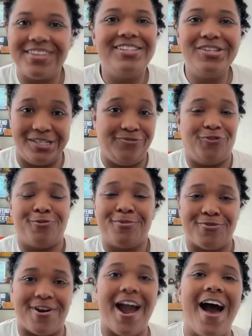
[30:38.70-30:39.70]
just for
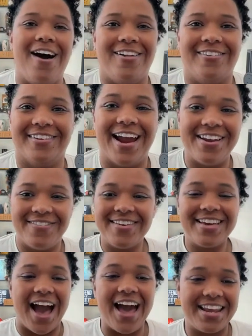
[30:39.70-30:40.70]
morale, right? We
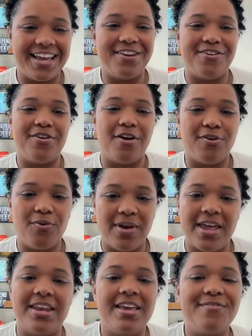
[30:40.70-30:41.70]
got to get another
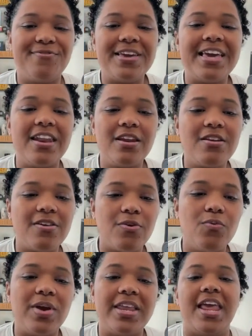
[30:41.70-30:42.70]
win. If we get another
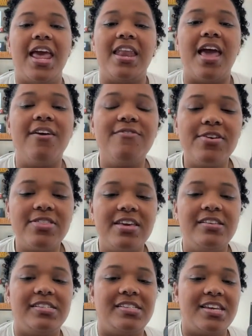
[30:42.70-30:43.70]
win and
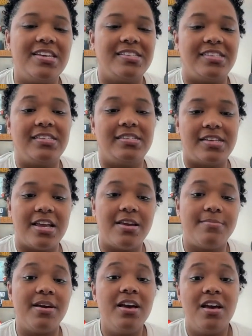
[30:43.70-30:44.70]
everything stays the
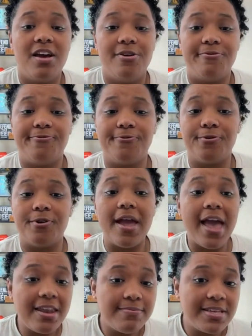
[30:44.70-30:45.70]
same for
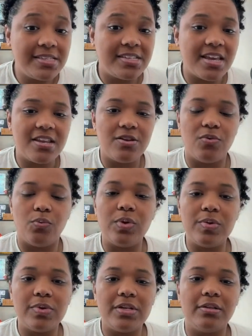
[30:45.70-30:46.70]
Edmonton, we
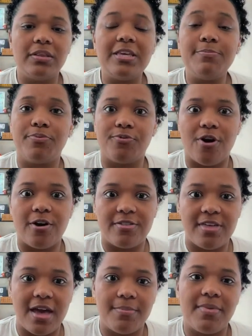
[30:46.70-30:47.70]
would leapfrog
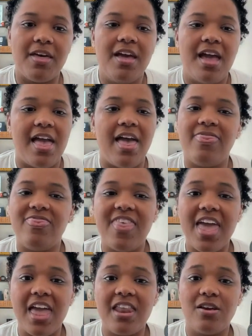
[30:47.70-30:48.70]
them. And
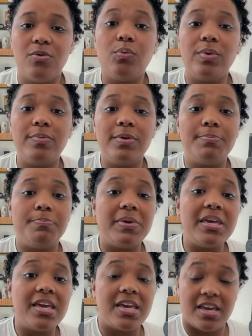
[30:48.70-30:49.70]
then we would
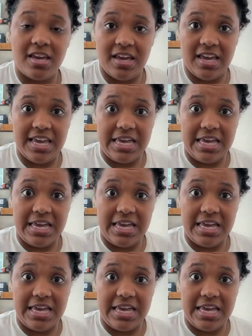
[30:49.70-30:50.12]
be